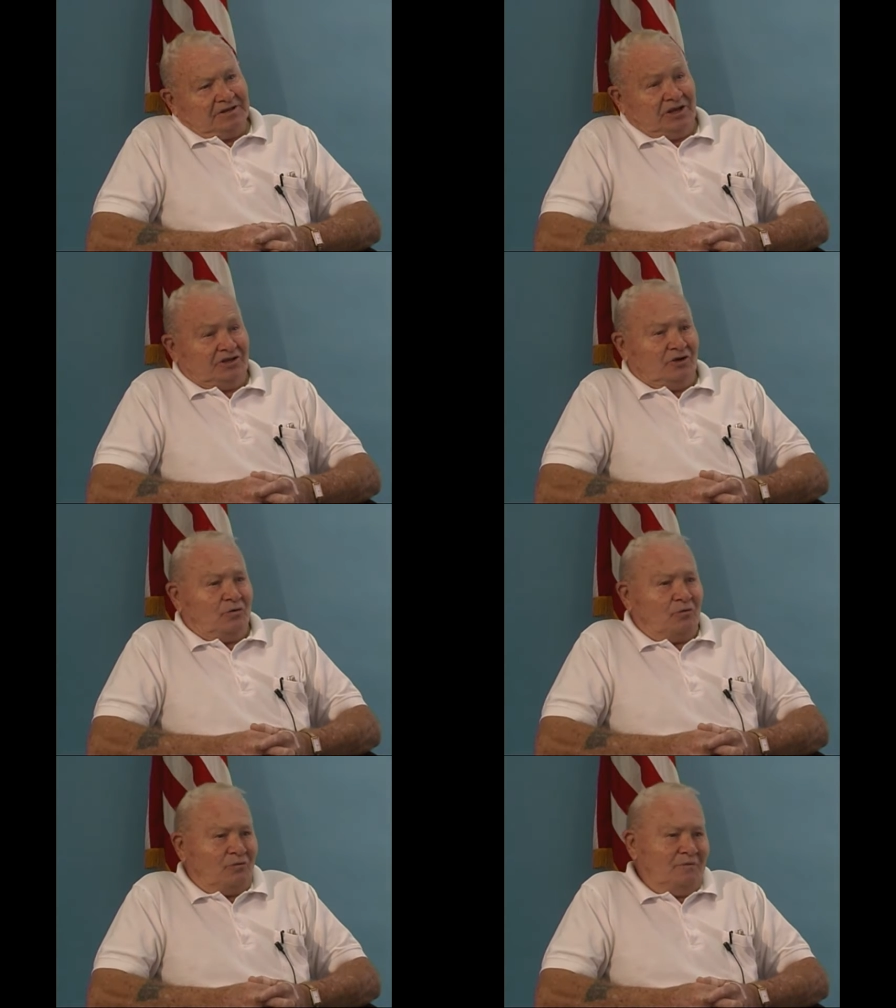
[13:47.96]
didn't
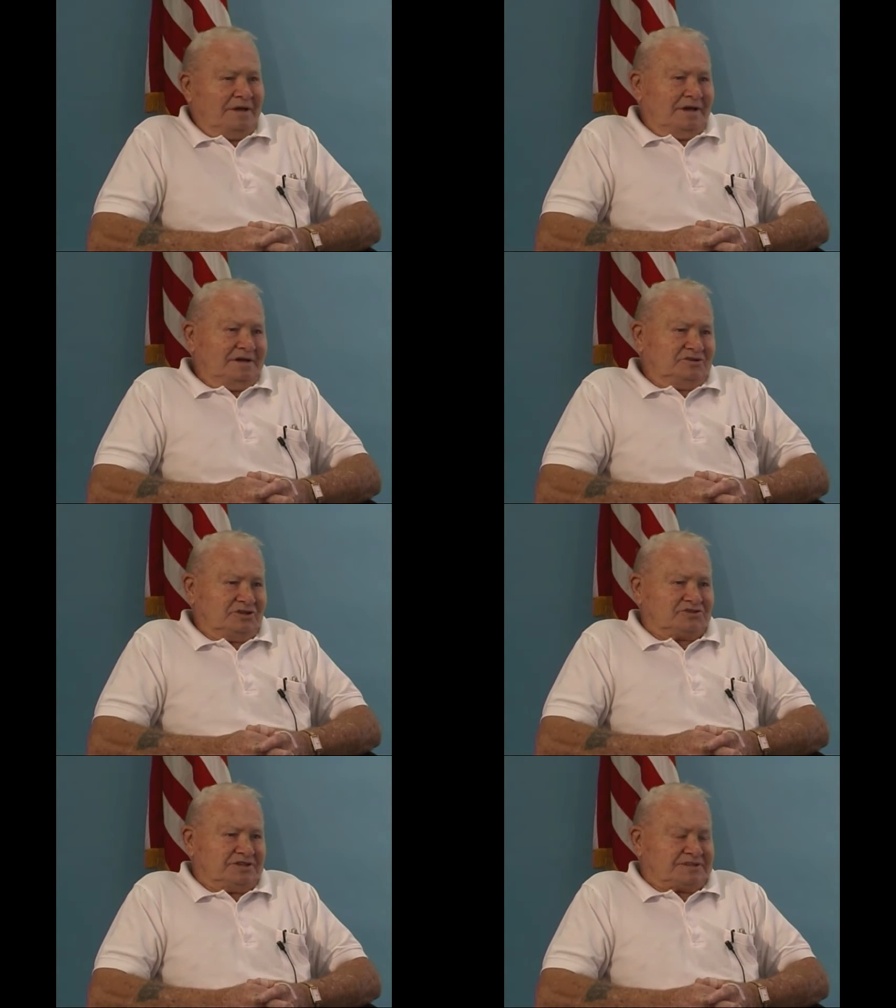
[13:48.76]
know
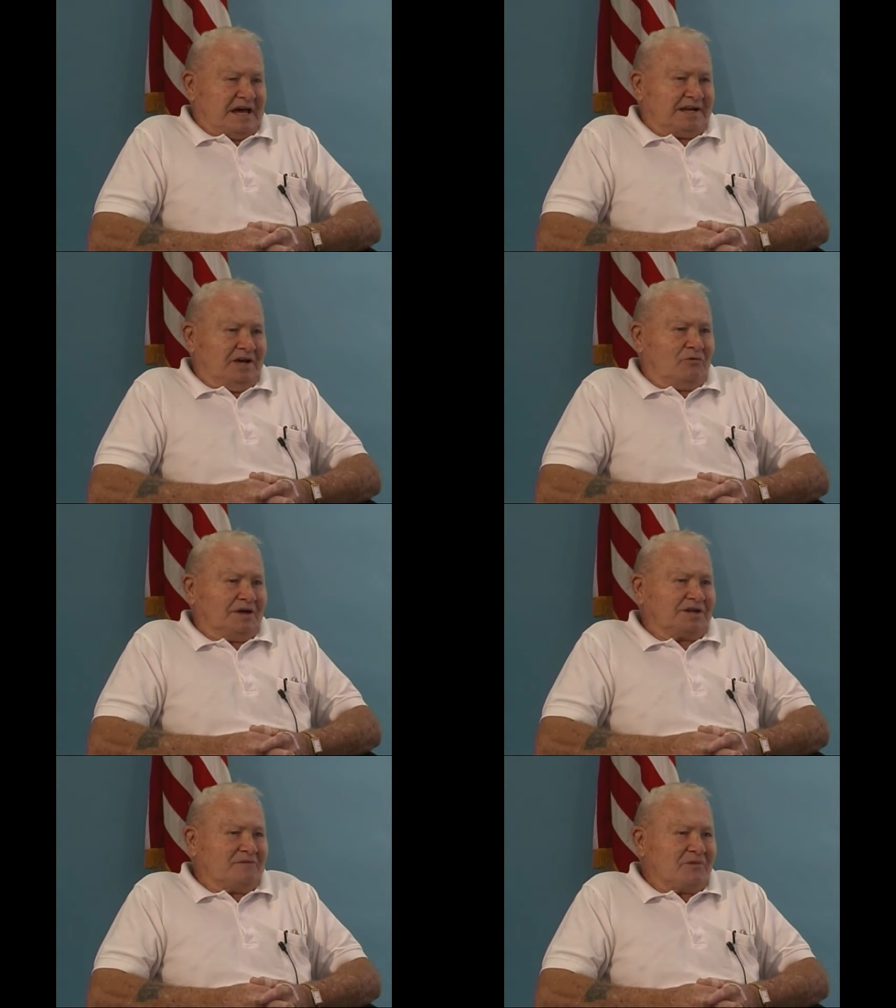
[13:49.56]
just exactly
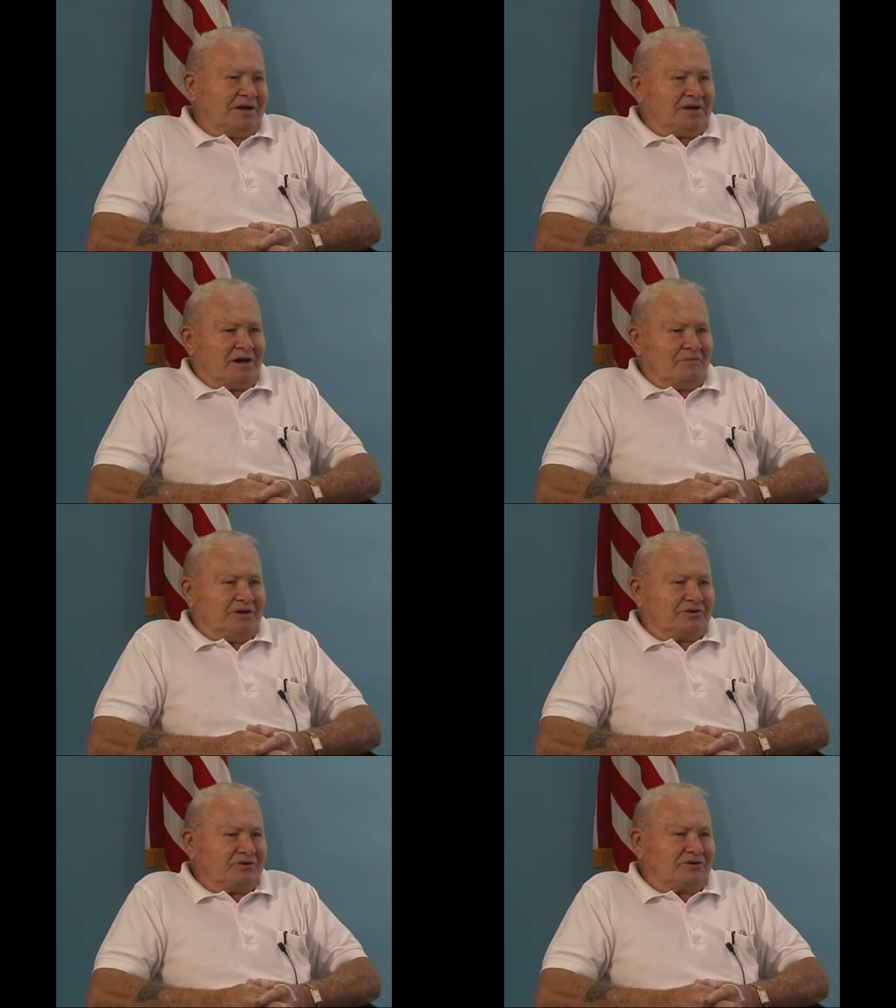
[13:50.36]
what they might come
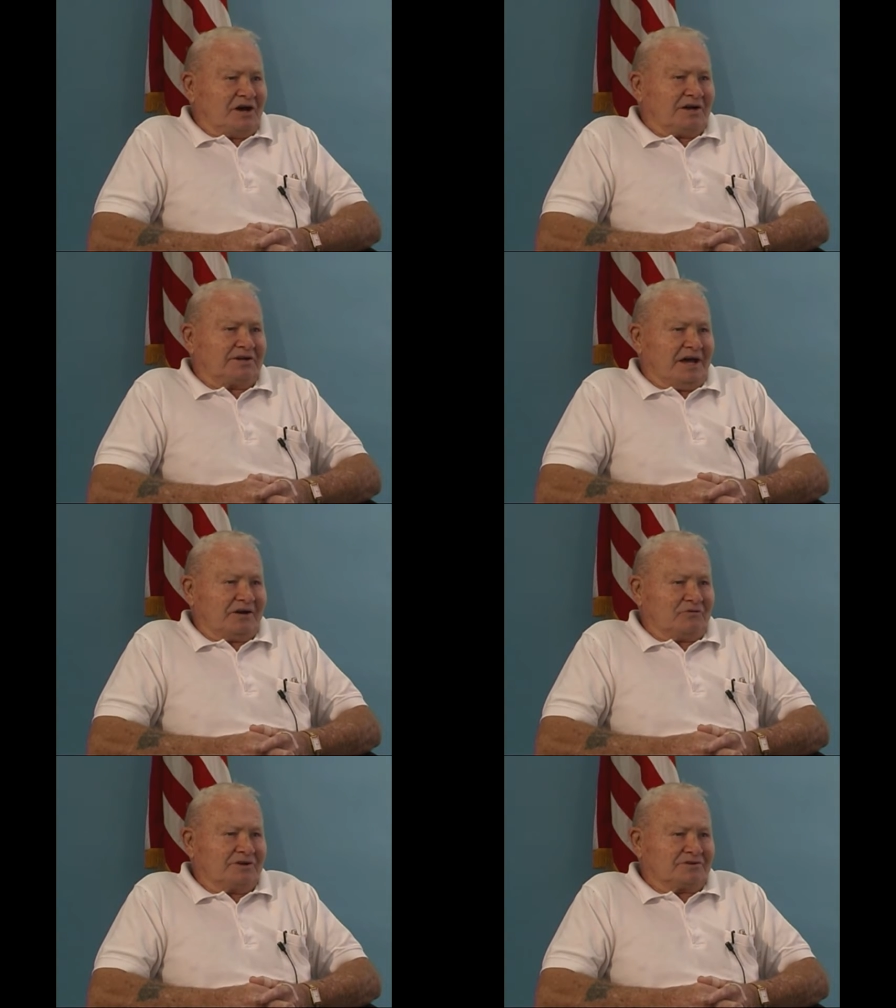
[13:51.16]
into
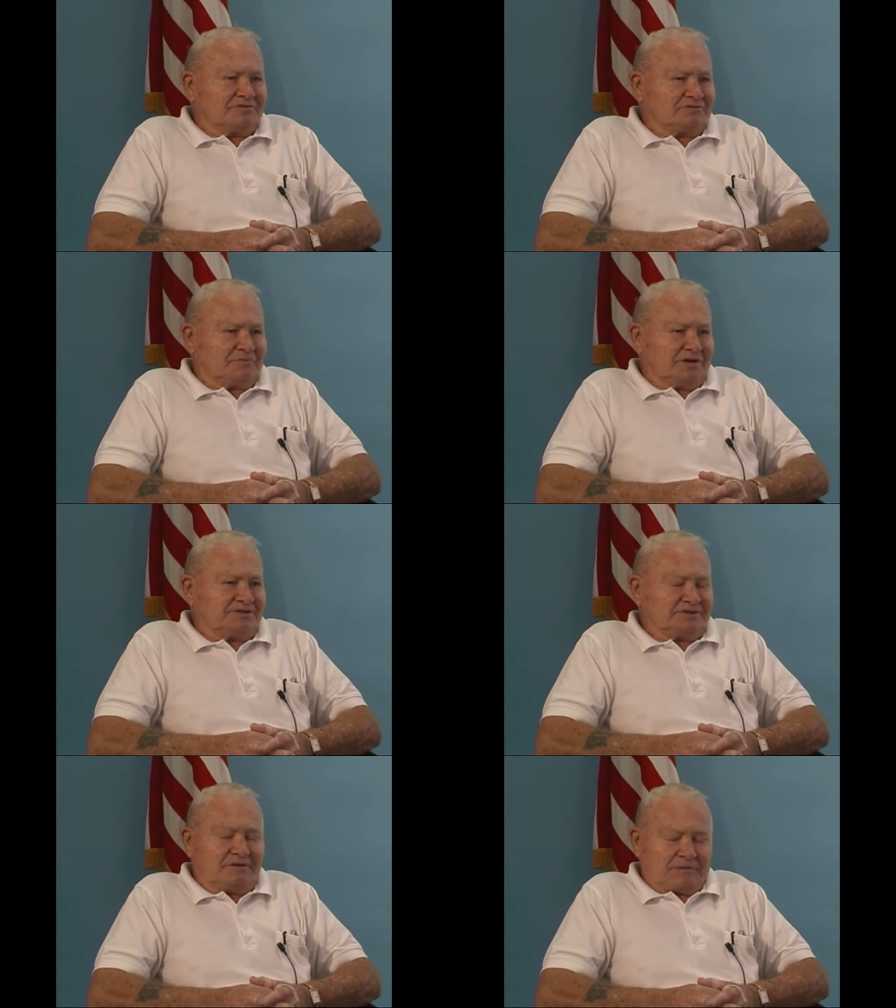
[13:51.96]
contact with, and
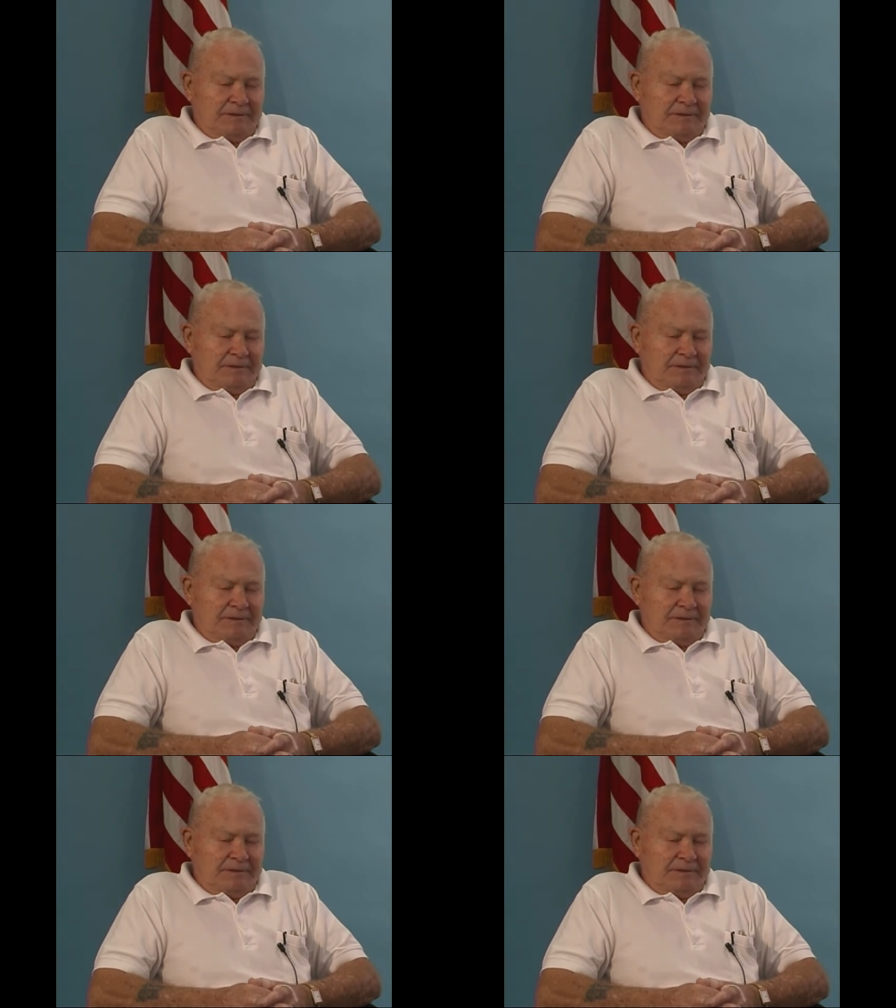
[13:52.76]
especially,